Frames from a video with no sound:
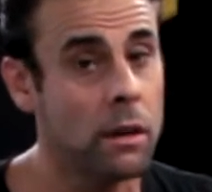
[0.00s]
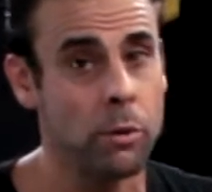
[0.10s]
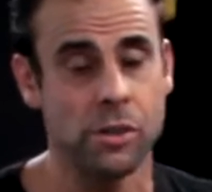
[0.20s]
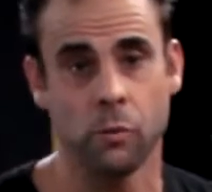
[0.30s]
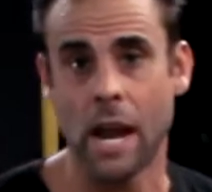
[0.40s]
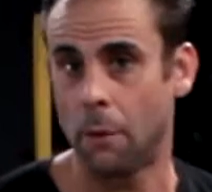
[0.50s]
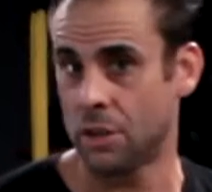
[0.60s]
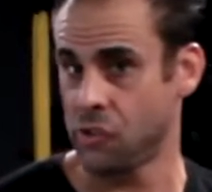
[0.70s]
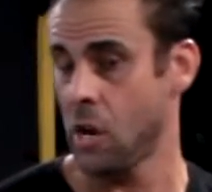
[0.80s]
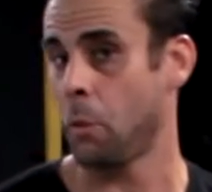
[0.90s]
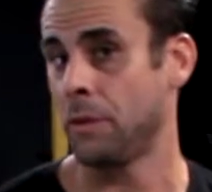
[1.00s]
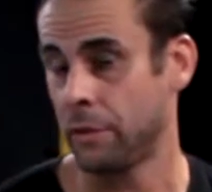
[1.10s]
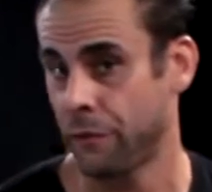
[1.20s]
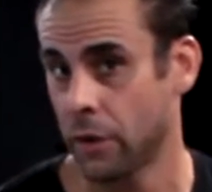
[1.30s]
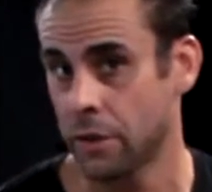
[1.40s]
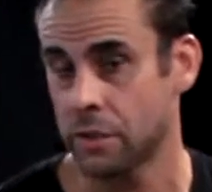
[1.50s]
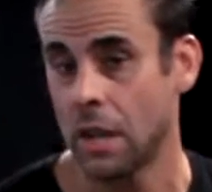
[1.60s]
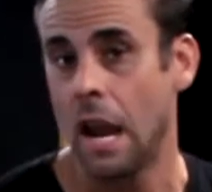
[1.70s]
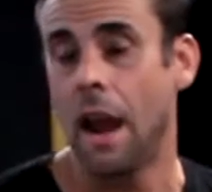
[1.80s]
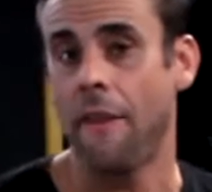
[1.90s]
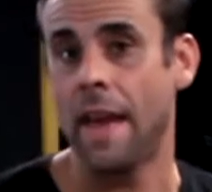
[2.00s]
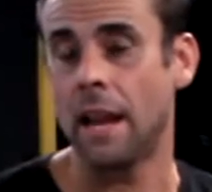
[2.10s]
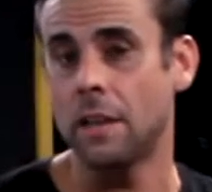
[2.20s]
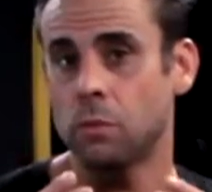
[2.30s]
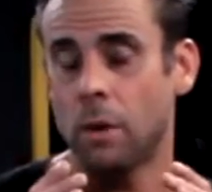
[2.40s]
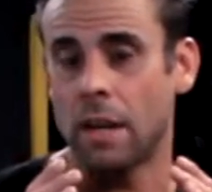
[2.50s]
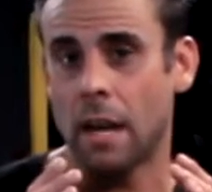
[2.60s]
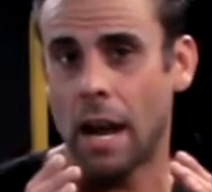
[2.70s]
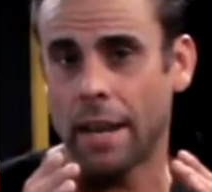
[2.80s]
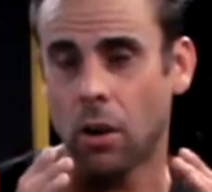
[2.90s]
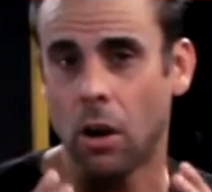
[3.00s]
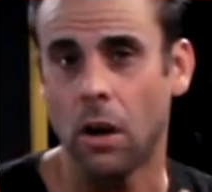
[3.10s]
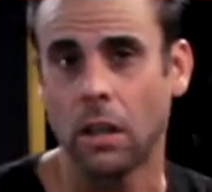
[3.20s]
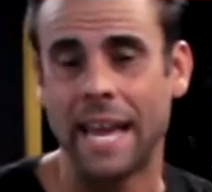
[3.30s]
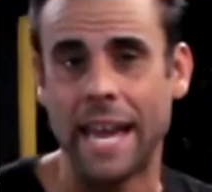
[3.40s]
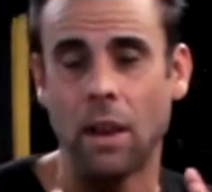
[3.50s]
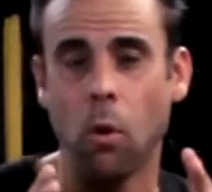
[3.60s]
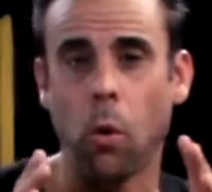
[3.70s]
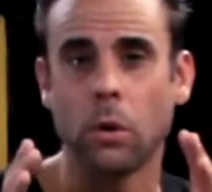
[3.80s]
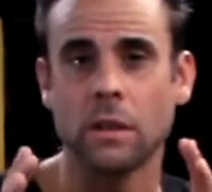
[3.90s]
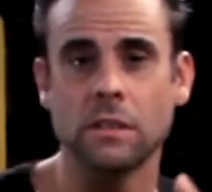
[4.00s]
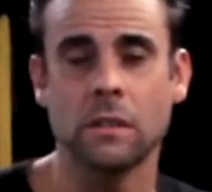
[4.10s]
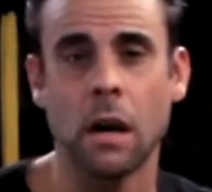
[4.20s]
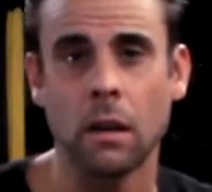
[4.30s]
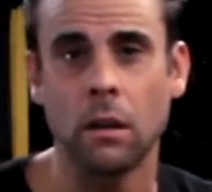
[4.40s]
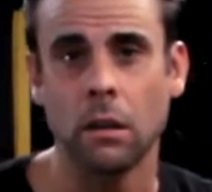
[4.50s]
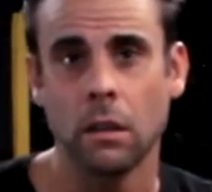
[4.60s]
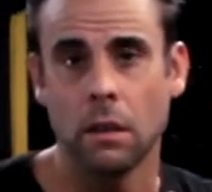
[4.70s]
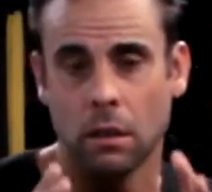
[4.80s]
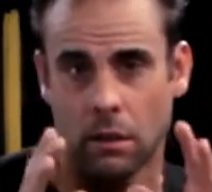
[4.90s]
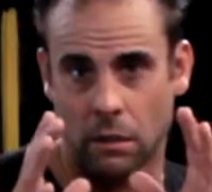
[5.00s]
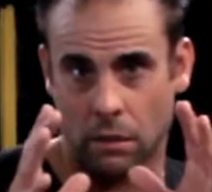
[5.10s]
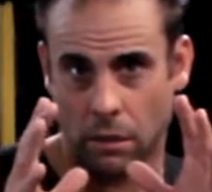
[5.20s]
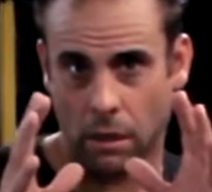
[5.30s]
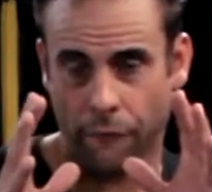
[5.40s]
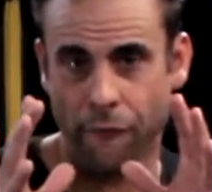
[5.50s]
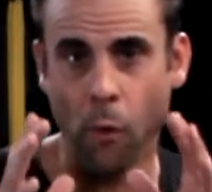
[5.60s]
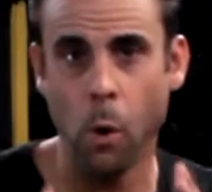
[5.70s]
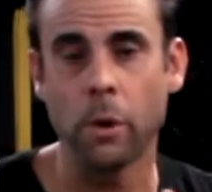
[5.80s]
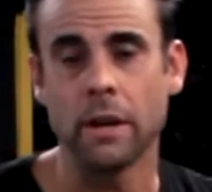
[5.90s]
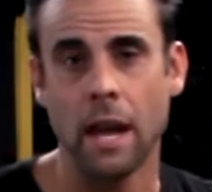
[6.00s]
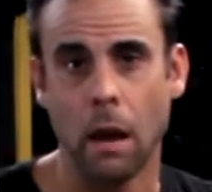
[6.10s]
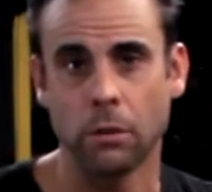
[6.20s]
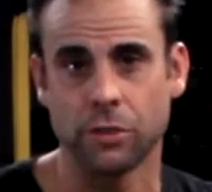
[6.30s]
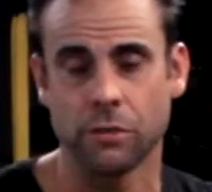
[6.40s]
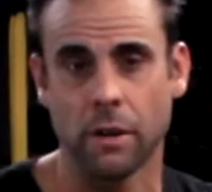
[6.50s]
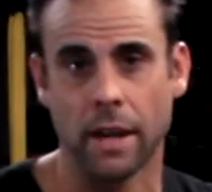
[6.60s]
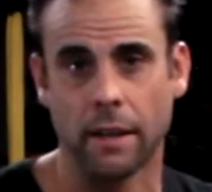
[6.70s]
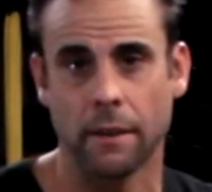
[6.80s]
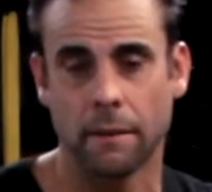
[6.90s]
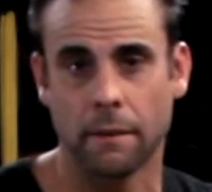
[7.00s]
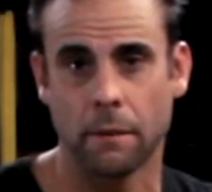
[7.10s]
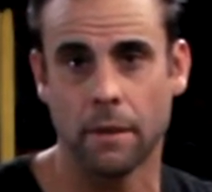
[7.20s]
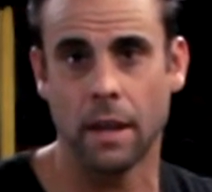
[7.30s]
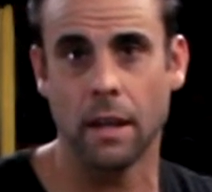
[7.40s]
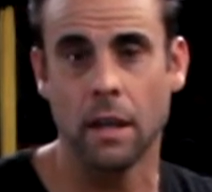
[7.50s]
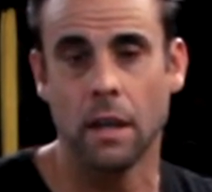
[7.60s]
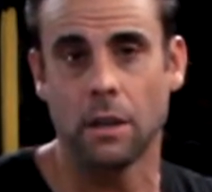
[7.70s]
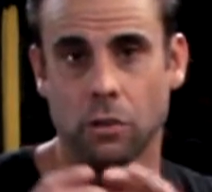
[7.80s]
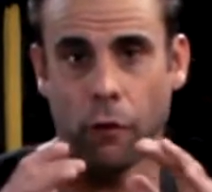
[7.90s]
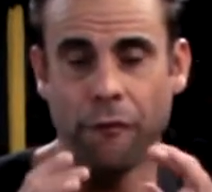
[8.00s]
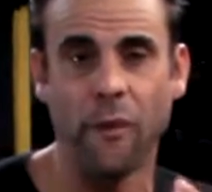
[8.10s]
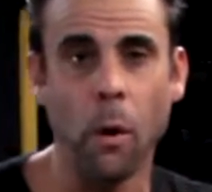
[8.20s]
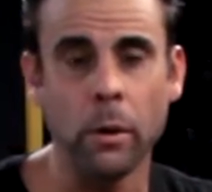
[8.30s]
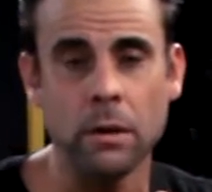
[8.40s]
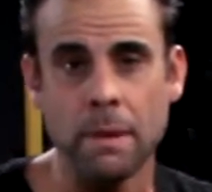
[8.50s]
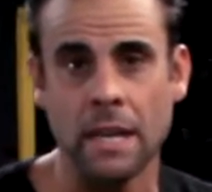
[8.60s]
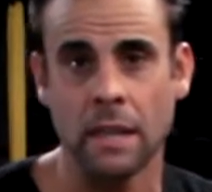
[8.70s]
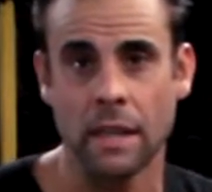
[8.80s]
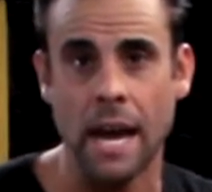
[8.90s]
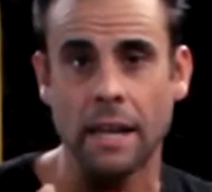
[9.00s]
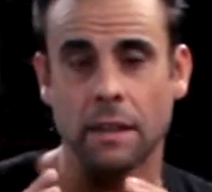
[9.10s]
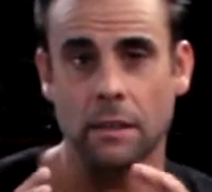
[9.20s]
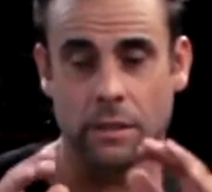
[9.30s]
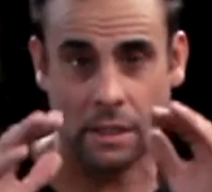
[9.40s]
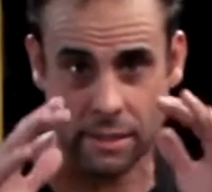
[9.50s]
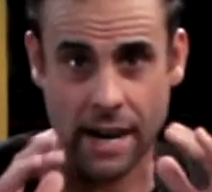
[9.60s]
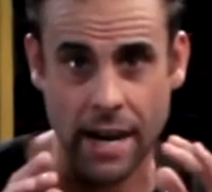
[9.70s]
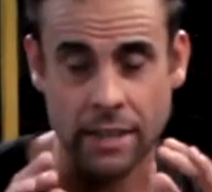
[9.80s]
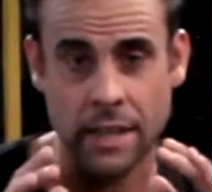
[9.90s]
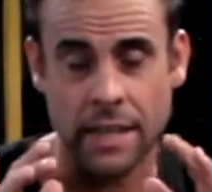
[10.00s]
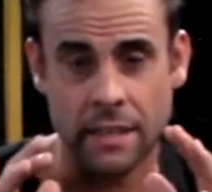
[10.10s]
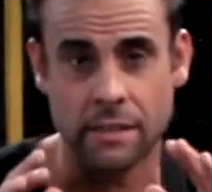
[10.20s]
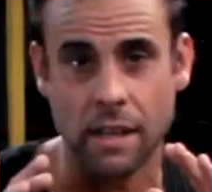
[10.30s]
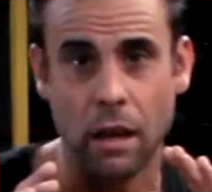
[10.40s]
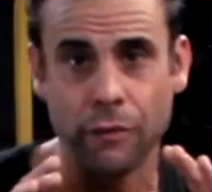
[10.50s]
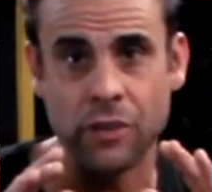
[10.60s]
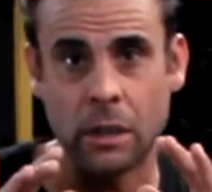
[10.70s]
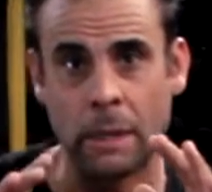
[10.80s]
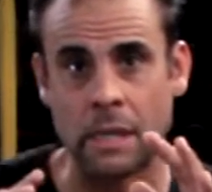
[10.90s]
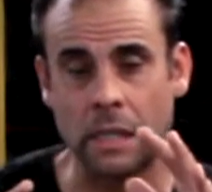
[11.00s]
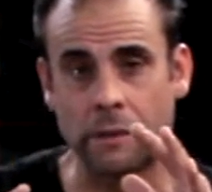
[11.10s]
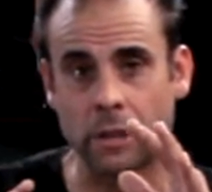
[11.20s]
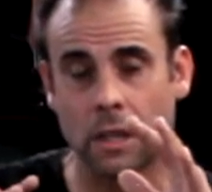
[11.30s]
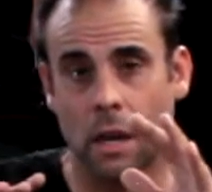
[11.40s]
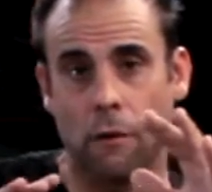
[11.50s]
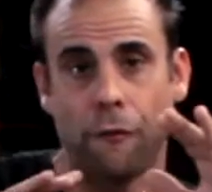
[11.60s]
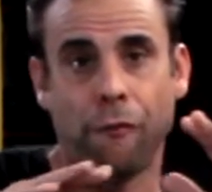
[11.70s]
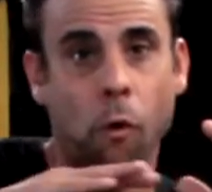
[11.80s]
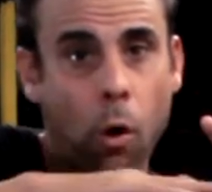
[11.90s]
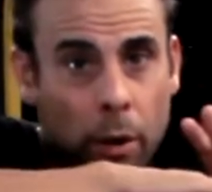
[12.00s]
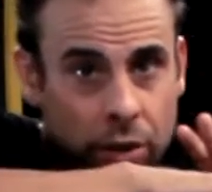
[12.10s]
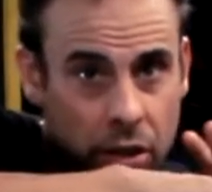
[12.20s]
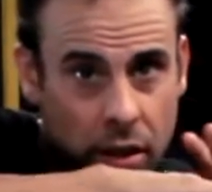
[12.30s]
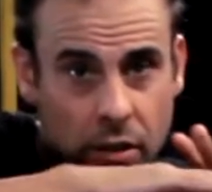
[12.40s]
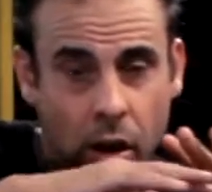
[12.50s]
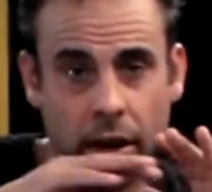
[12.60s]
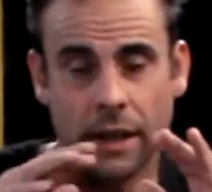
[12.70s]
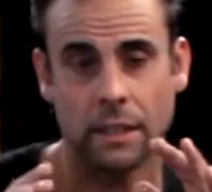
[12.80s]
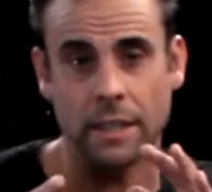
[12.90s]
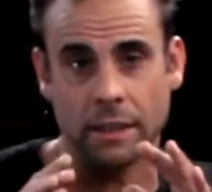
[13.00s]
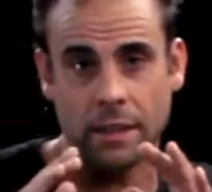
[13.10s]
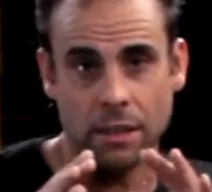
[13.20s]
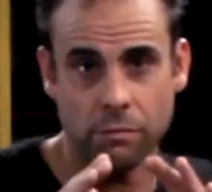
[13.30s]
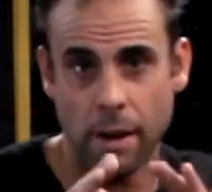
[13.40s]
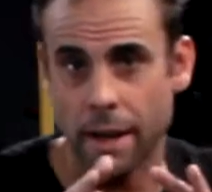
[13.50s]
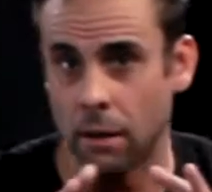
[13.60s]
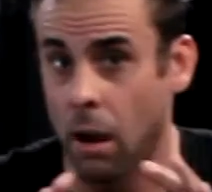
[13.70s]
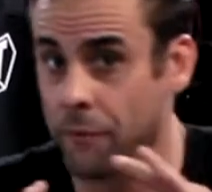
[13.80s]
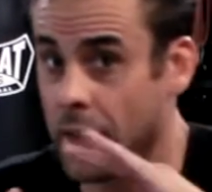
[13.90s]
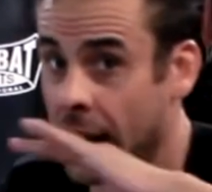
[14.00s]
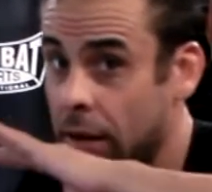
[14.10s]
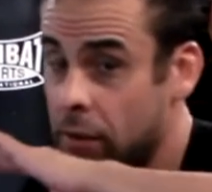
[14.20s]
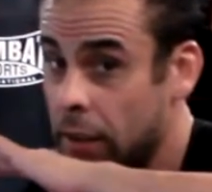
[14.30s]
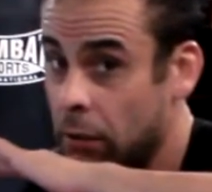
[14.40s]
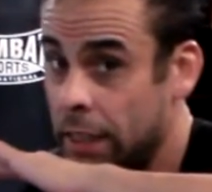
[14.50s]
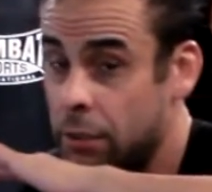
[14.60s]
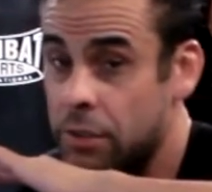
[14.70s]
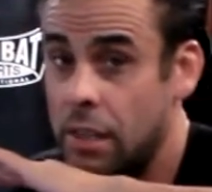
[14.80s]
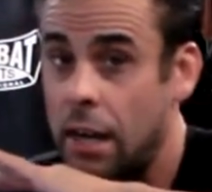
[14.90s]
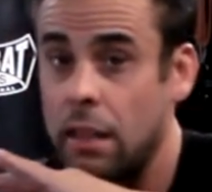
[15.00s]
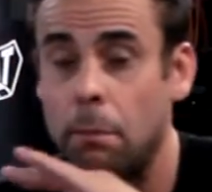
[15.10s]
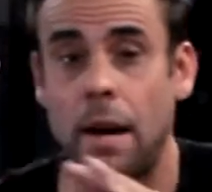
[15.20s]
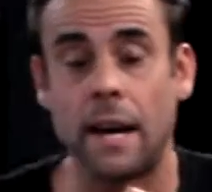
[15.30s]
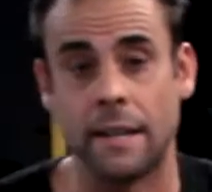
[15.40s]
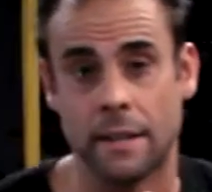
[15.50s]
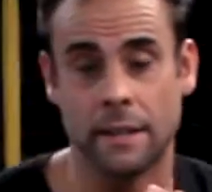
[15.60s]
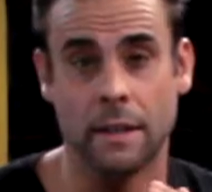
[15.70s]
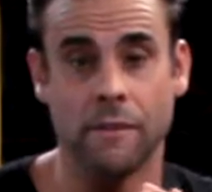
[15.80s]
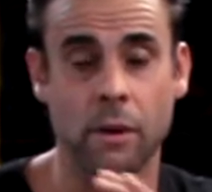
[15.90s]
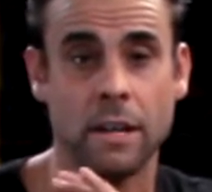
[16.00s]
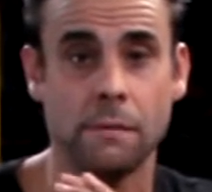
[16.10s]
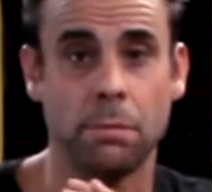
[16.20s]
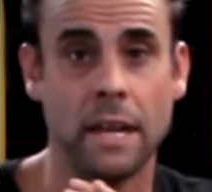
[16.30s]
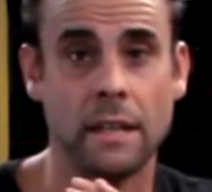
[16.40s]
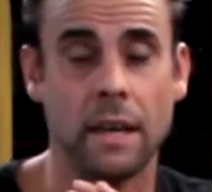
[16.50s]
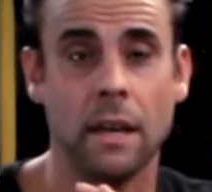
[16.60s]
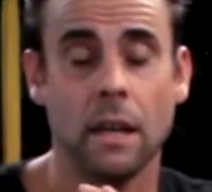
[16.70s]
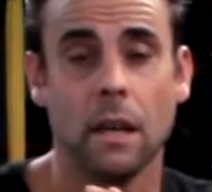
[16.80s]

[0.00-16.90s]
which is why I want to start with it first, and that is what I call a horizontal forward elbow strike. Okay, so forward meaning that the technique itself is going to be delivered forward to the target like this, right? Off either side of the body in here. I've already explained it.